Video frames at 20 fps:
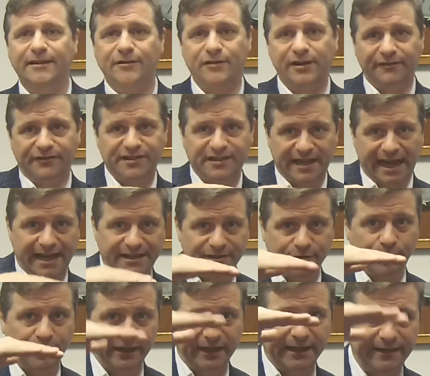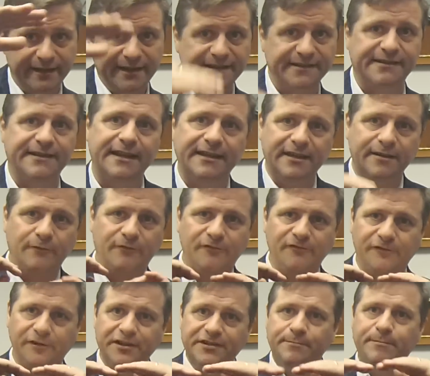Then you have slats going like this. Then the
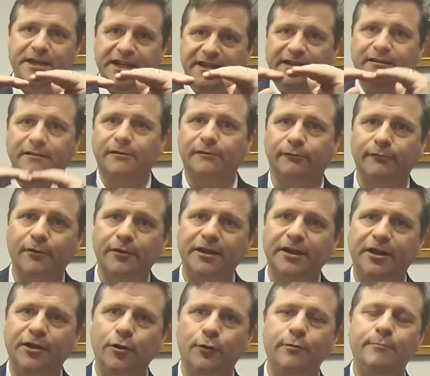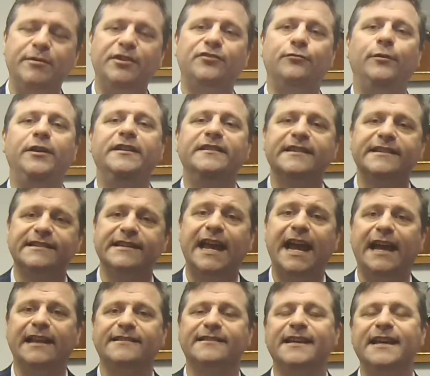frisbee can throw can go in between the
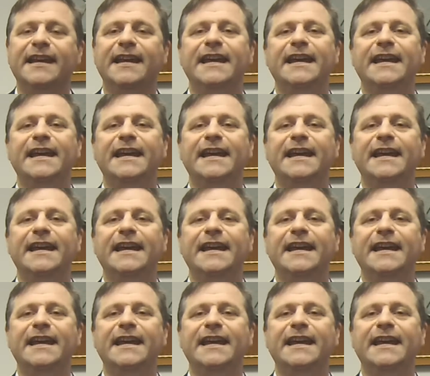slats.